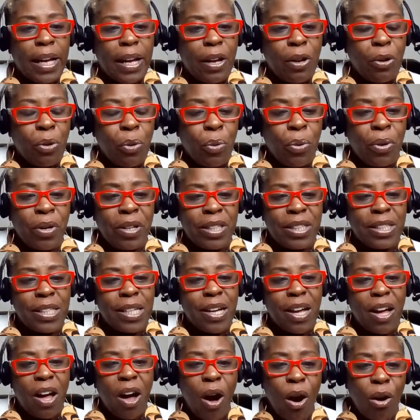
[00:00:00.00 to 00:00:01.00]
in order
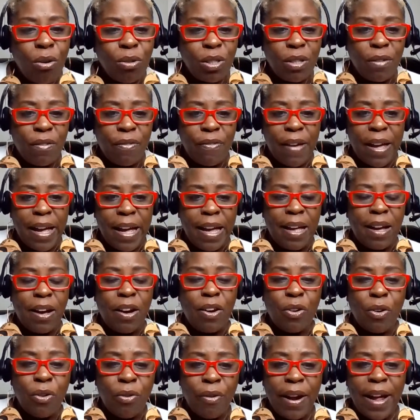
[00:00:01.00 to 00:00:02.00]
to cultivate
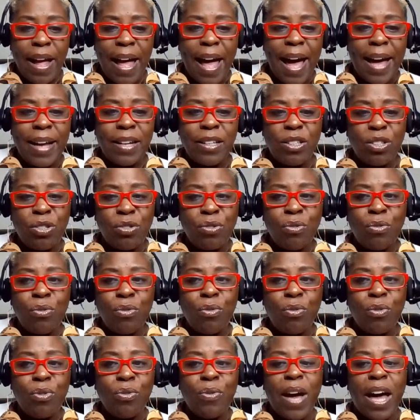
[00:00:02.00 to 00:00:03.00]
a great
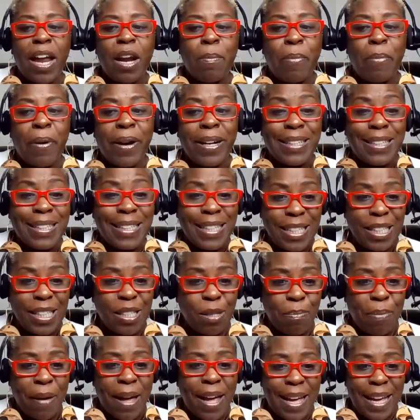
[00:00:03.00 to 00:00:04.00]
attitude, you got to
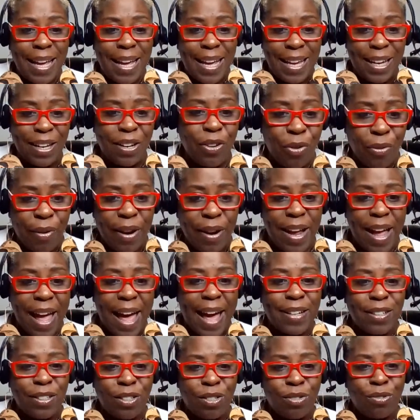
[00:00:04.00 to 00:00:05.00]
participate in a great
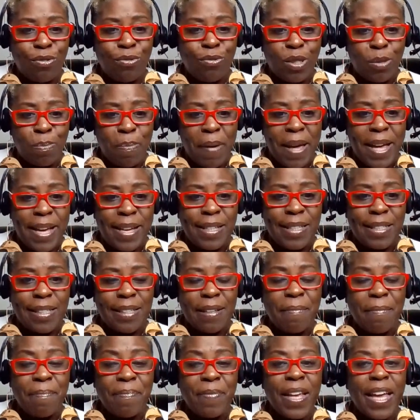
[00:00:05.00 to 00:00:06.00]
attitude space
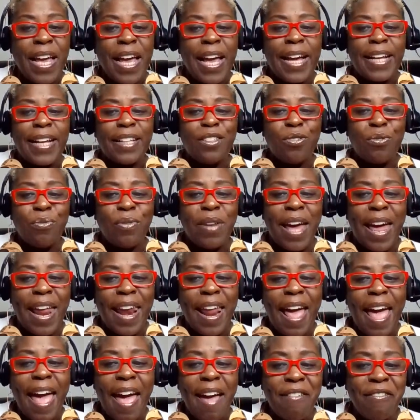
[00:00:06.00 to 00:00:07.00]
and do
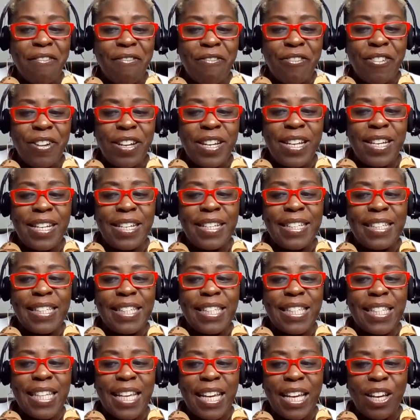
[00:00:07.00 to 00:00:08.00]
that every
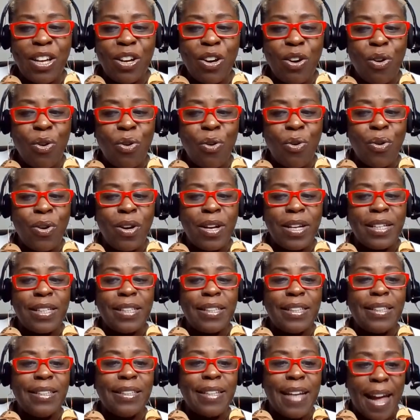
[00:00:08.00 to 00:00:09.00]
single
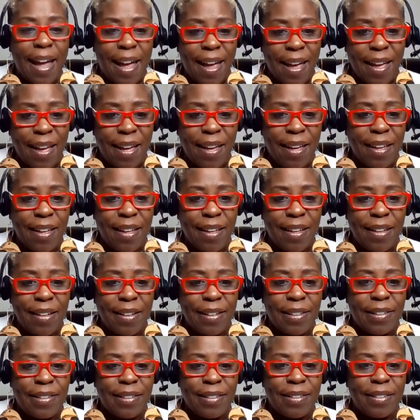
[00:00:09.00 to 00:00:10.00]
day.
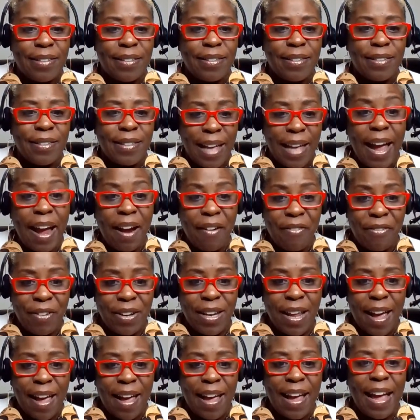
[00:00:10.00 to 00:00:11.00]
Say
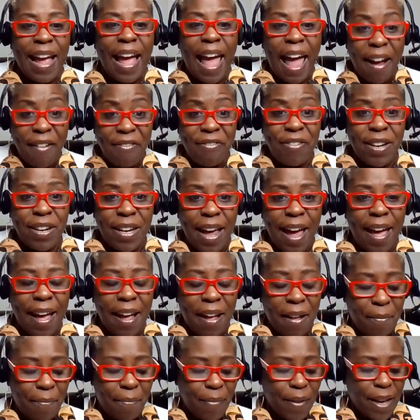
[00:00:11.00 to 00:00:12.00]
every day. Every
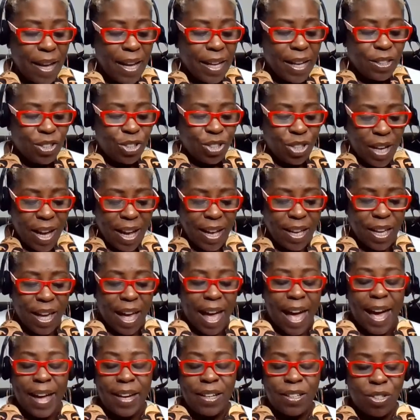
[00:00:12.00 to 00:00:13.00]
day. Check
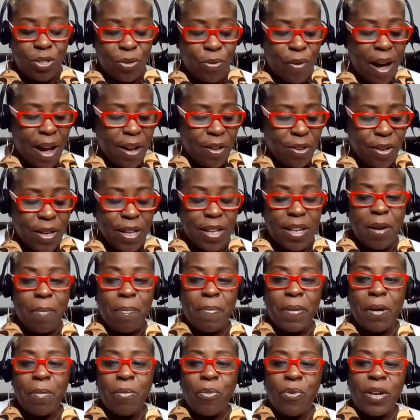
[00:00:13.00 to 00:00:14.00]
your attitude, how you get
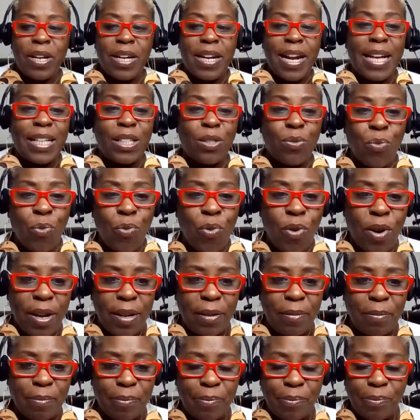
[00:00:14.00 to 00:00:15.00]
up in the morning. That's
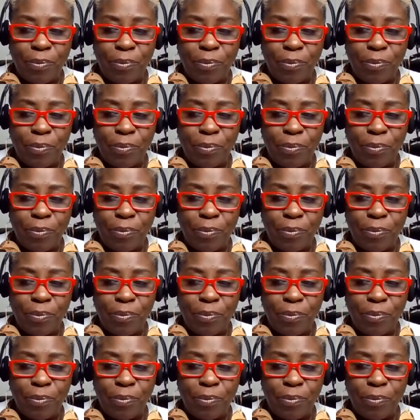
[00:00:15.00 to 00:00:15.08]
one.